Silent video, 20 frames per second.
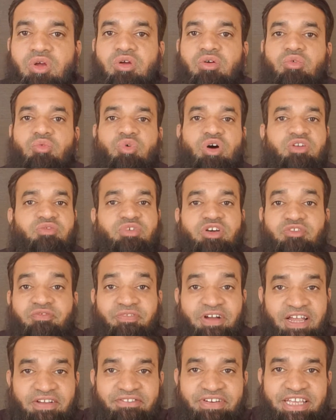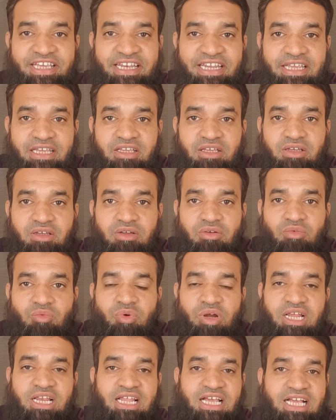115 degree,
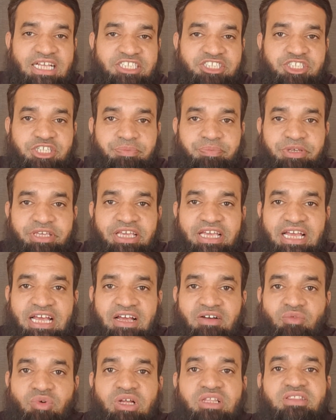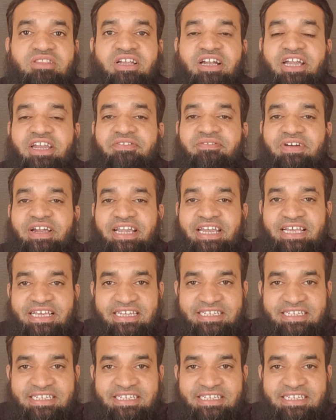while Hdpe 135 degree